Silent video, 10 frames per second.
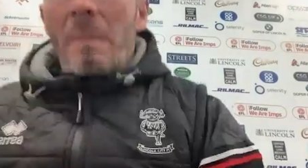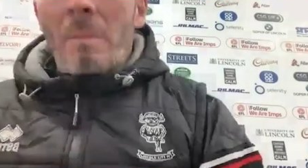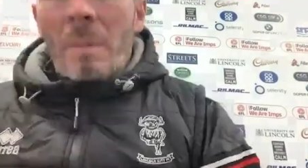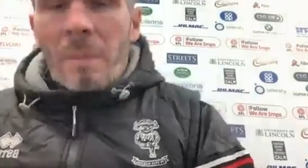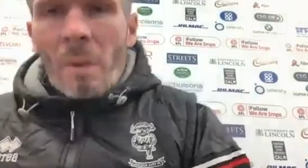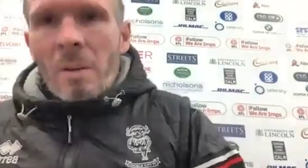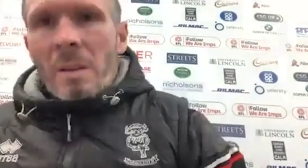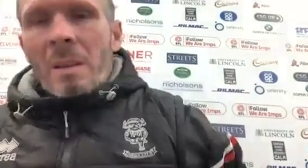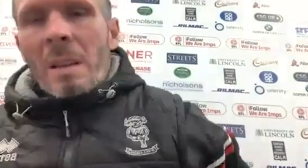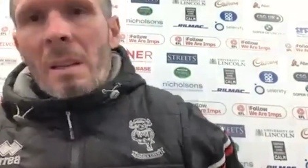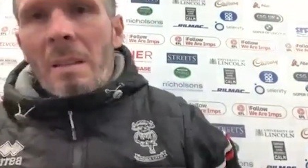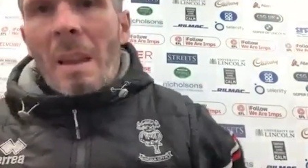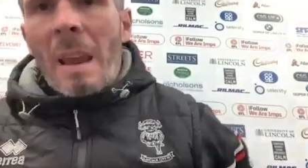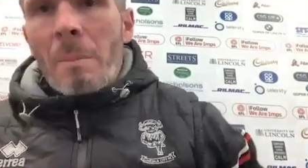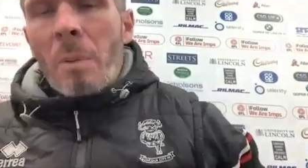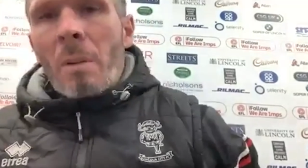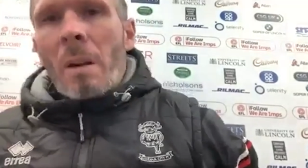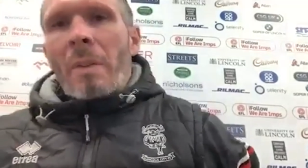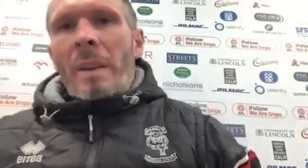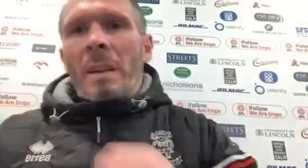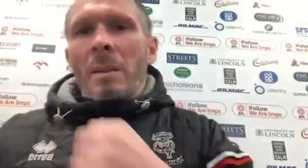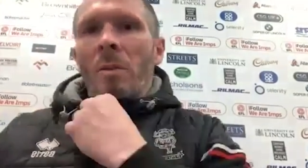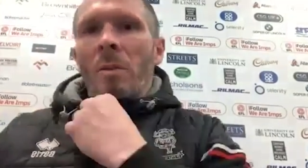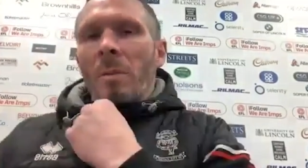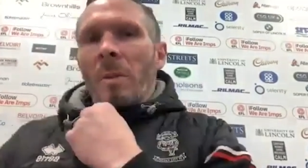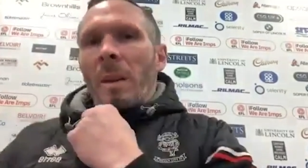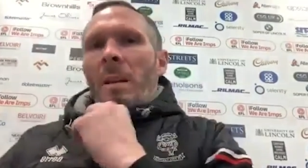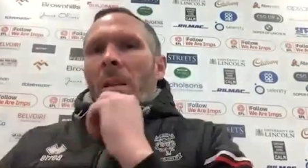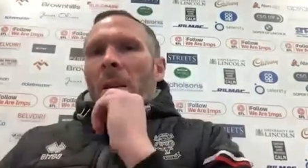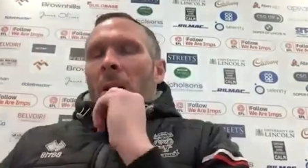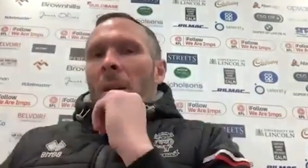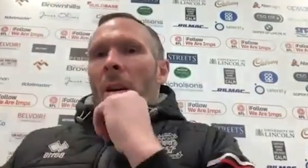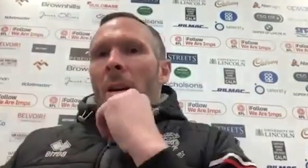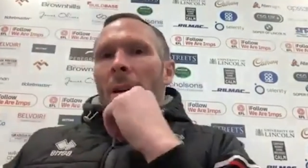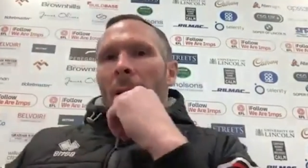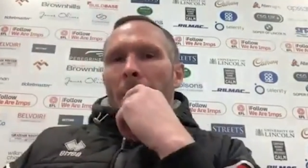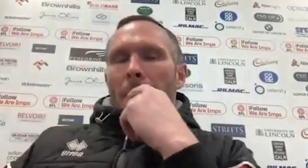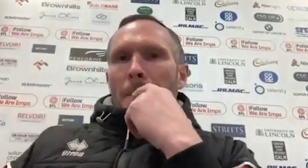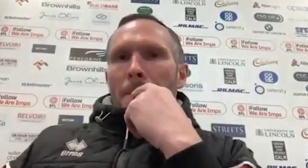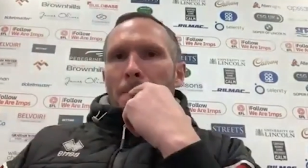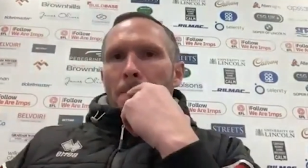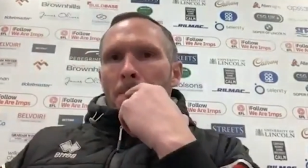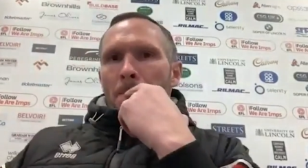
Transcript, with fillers: my thoughts are still the same, but I think it's all to um,